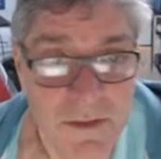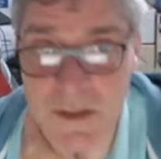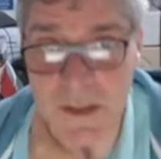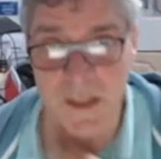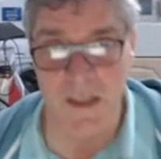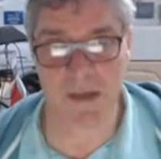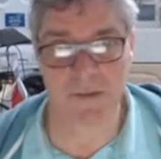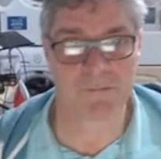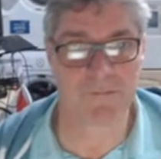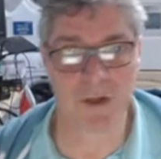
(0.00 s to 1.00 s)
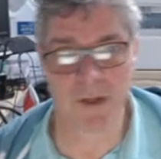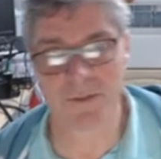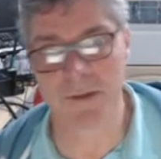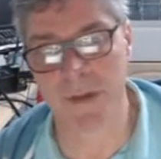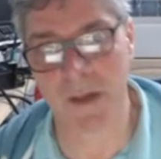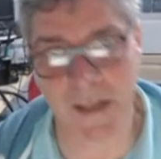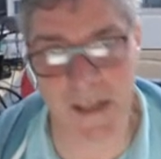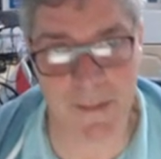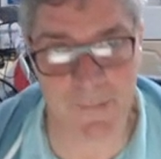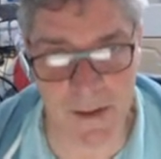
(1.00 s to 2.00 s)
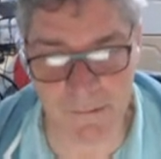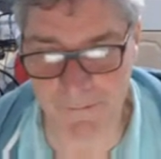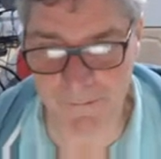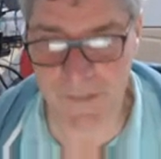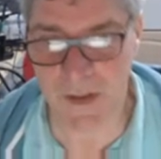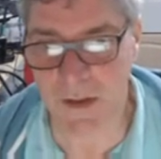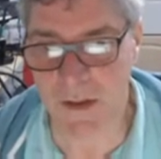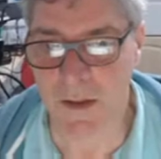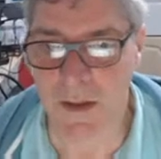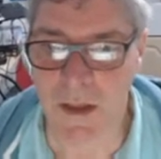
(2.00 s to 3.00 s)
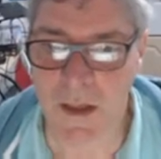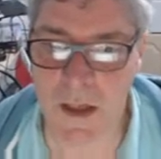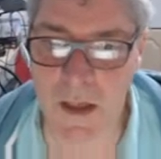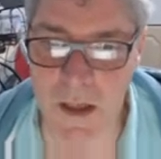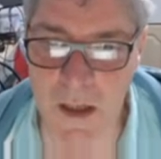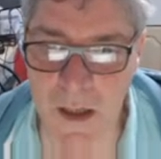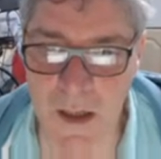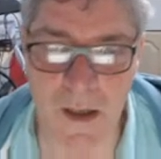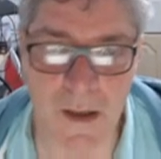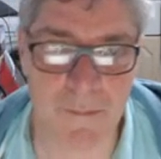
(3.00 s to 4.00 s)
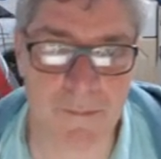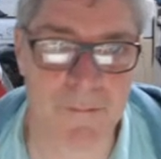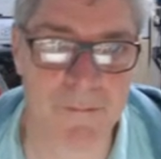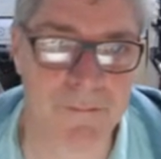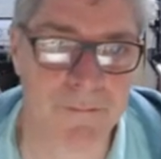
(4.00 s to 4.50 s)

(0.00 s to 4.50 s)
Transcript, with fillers: just like the Raspberry Pi camera. Um,